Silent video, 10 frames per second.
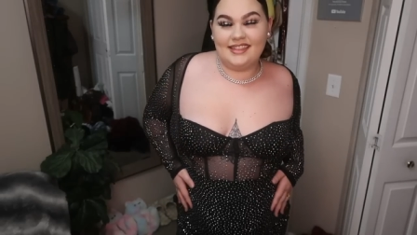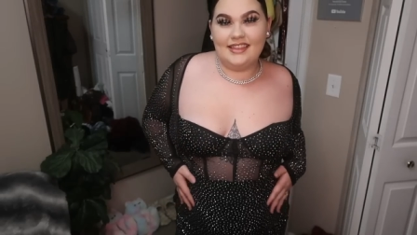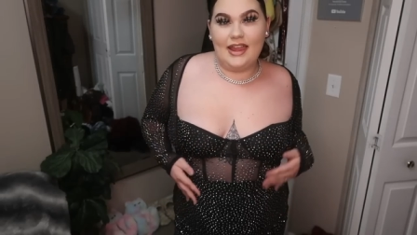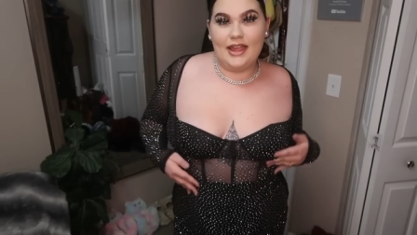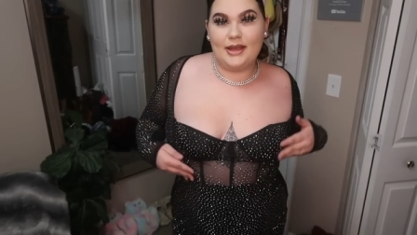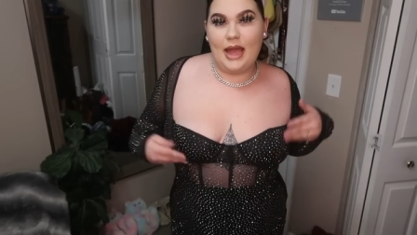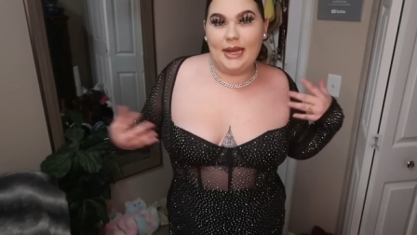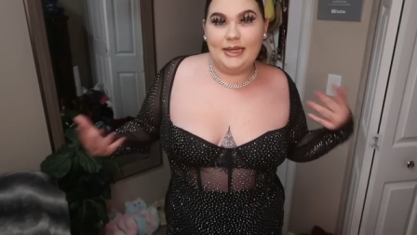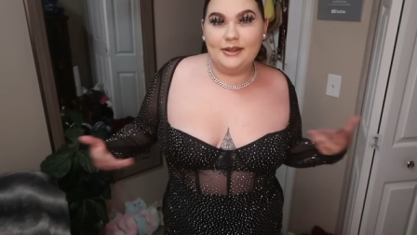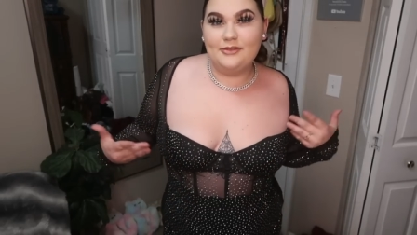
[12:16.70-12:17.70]
like,
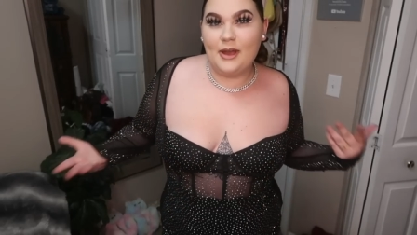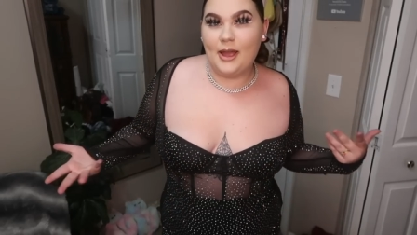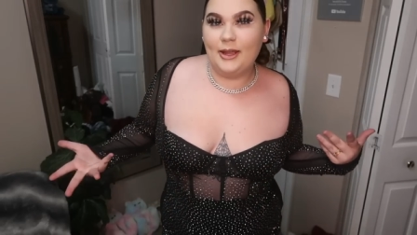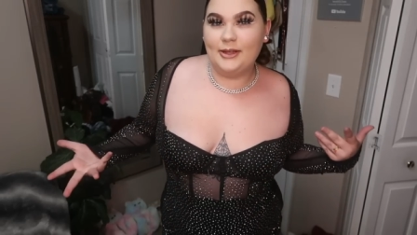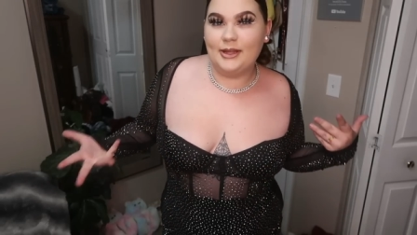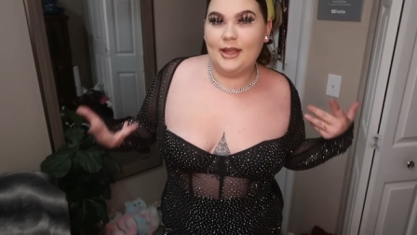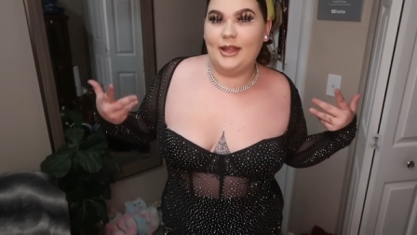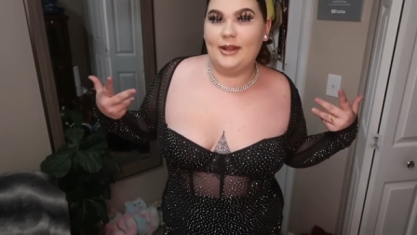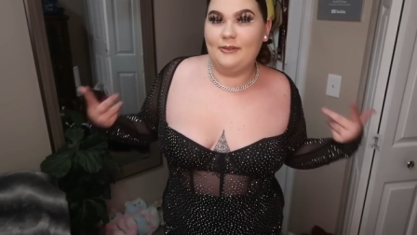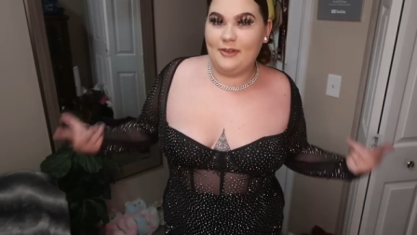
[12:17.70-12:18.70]
I need to find
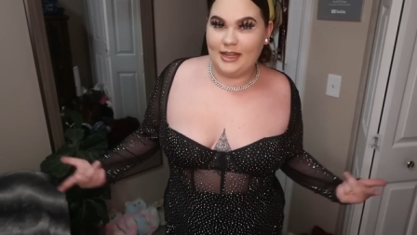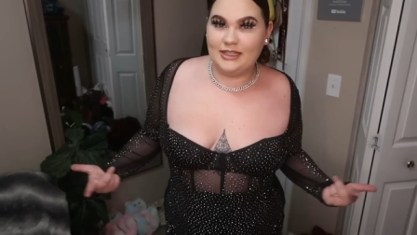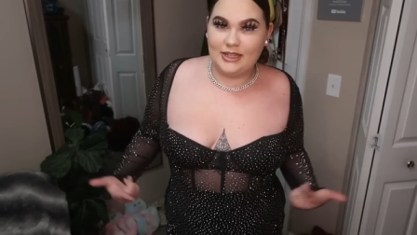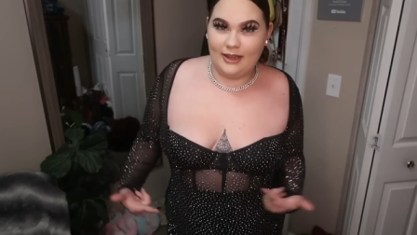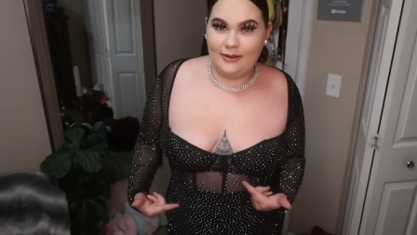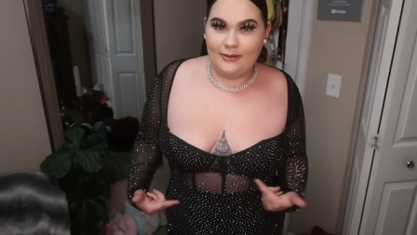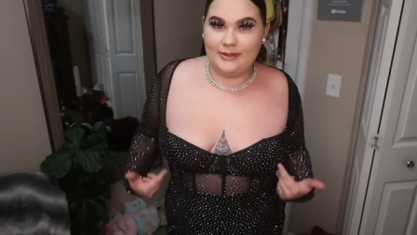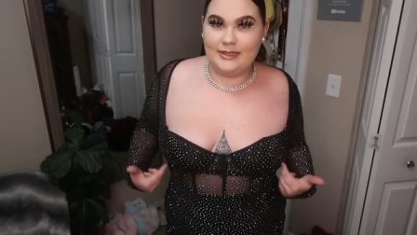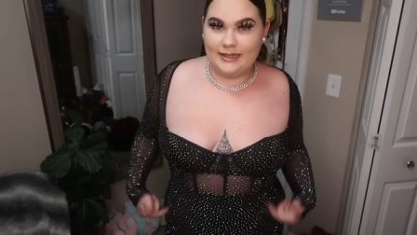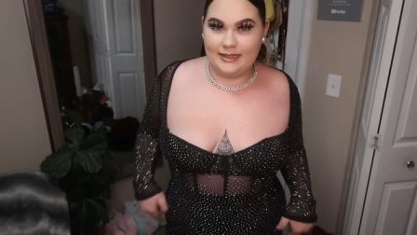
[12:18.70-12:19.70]
an event to go
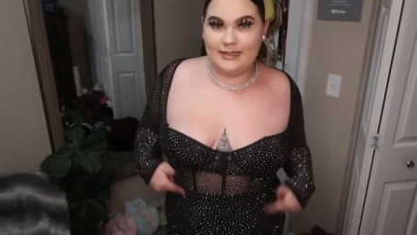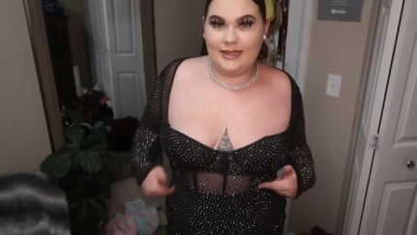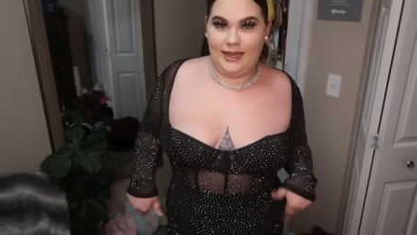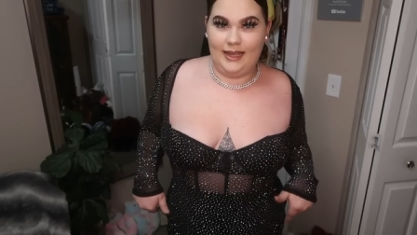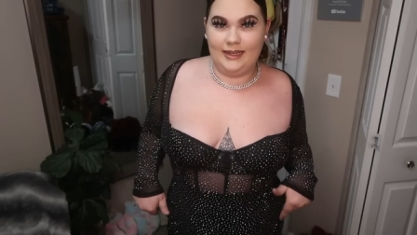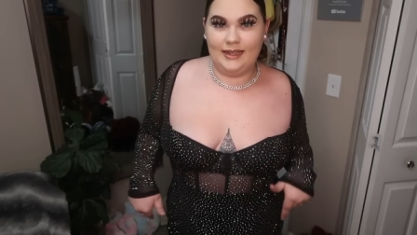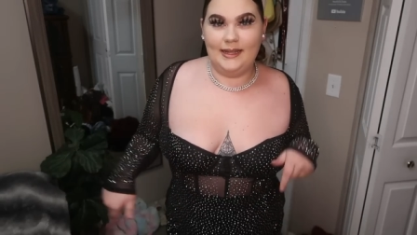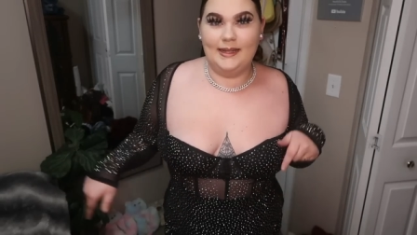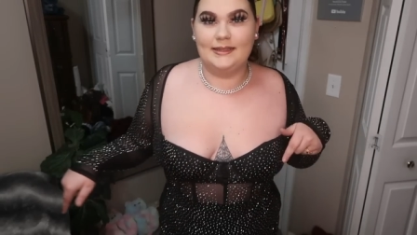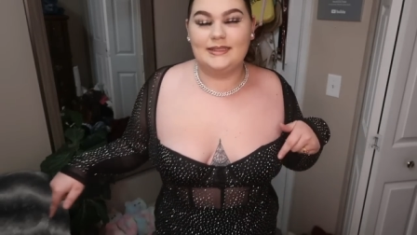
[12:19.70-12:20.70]
to this in
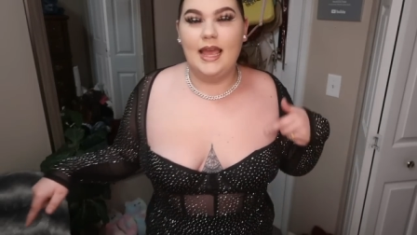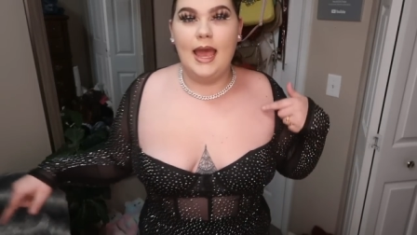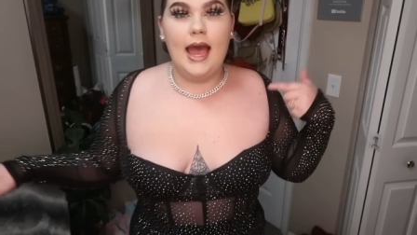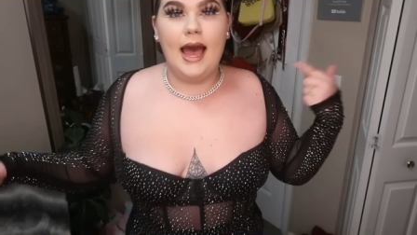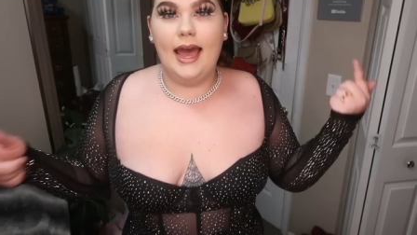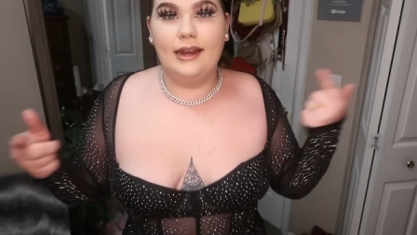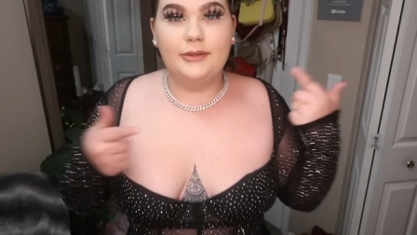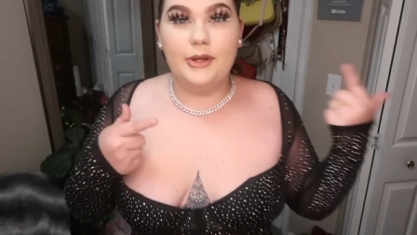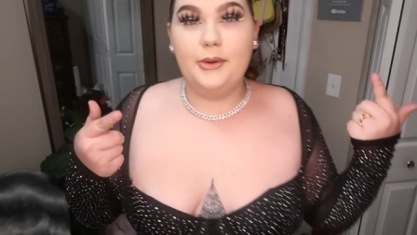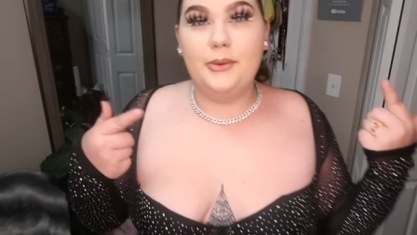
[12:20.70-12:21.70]
because I
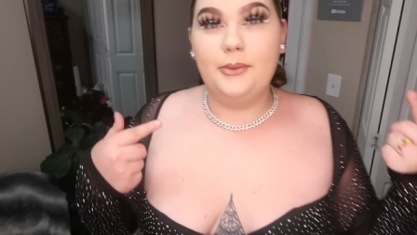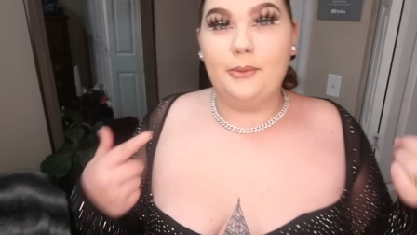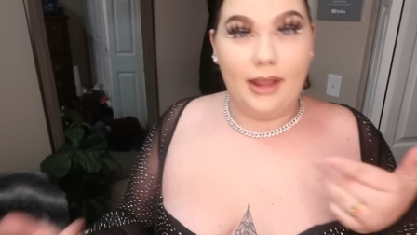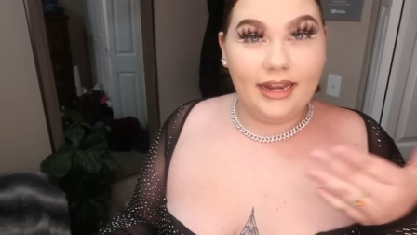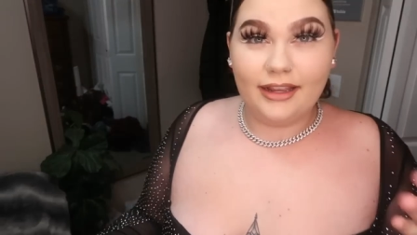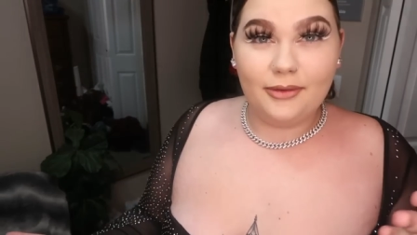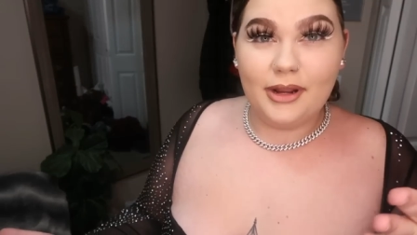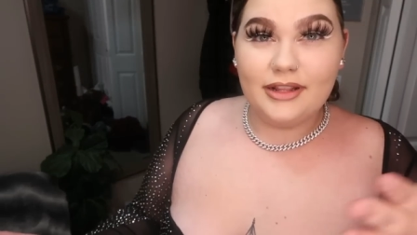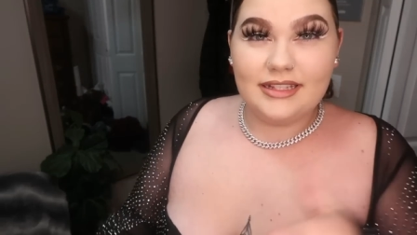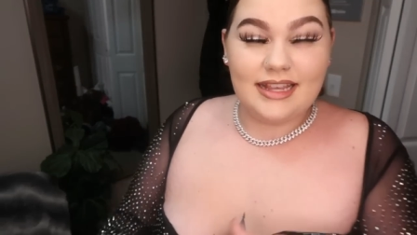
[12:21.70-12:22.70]
don't know when I could
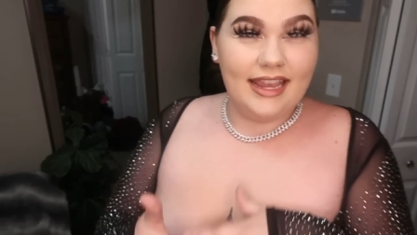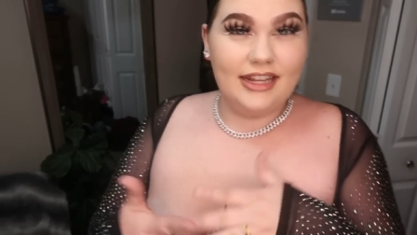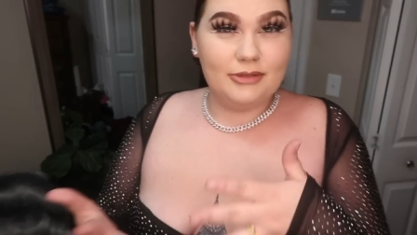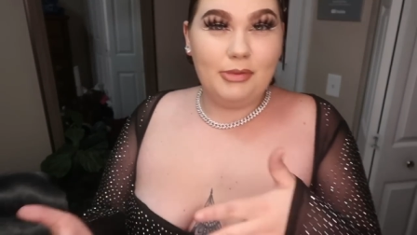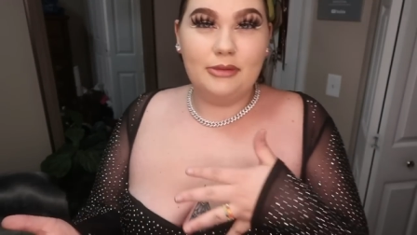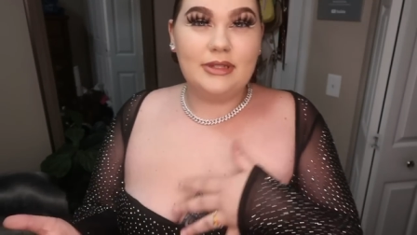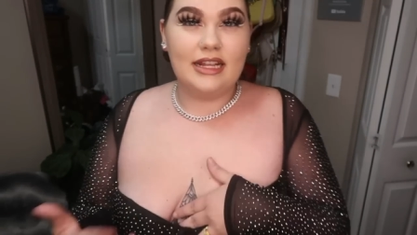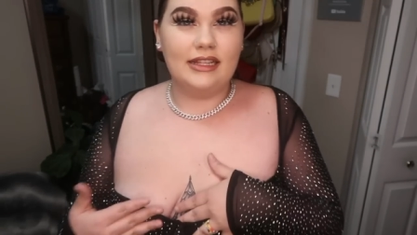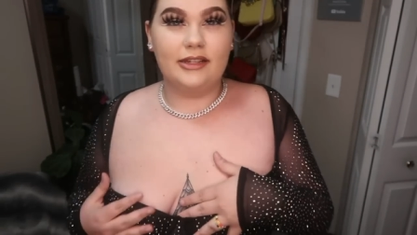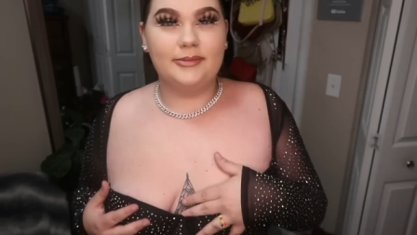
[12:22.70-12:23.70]
wear this. I can't just pull up to
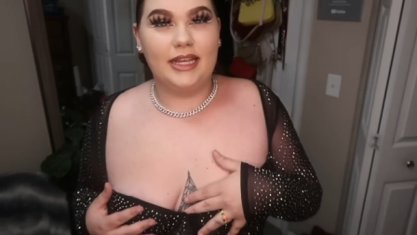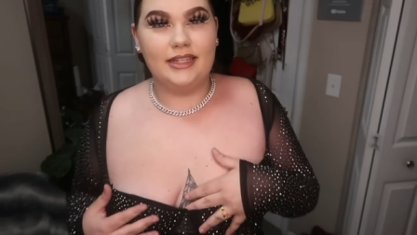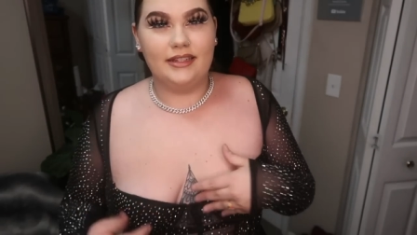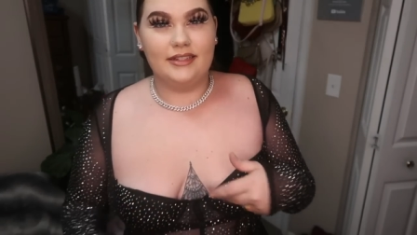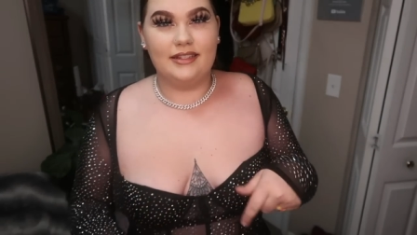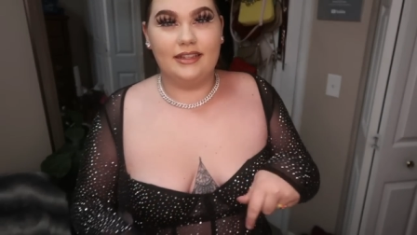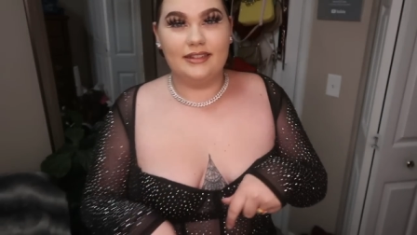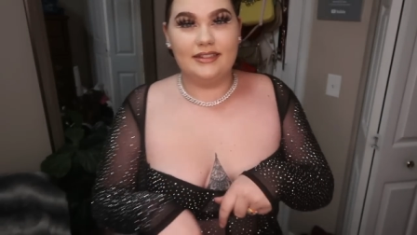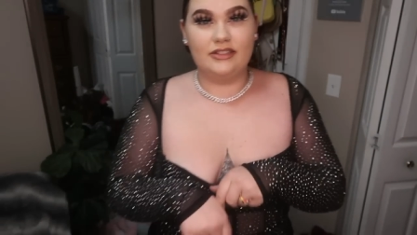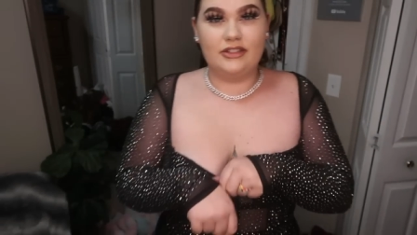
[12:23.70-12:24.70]
the club like this. Like,
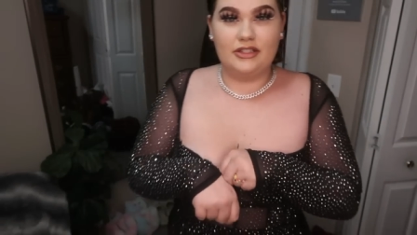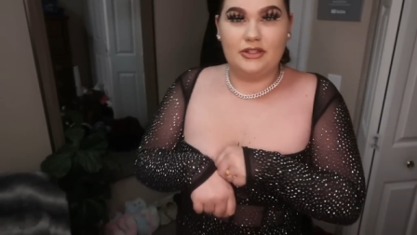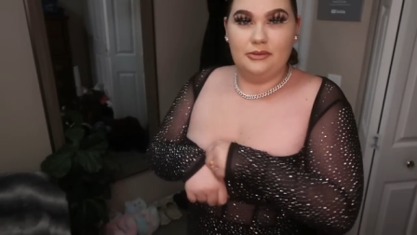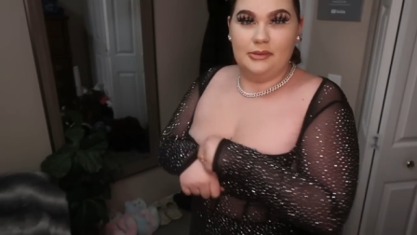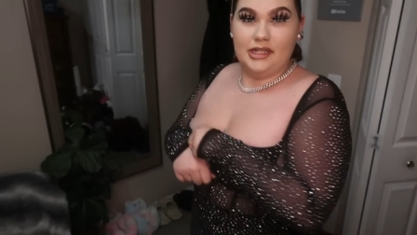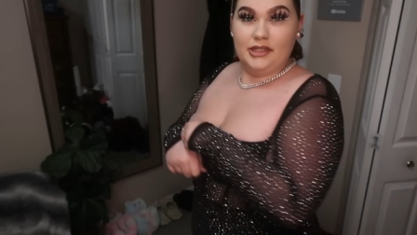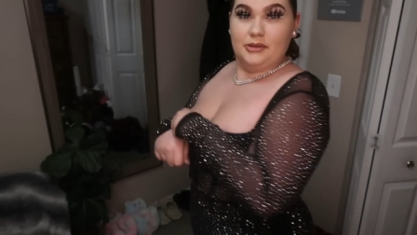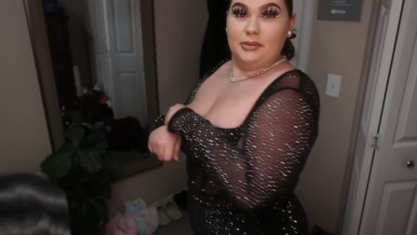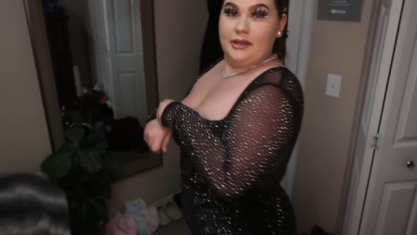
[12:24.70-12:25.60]
this is just too much.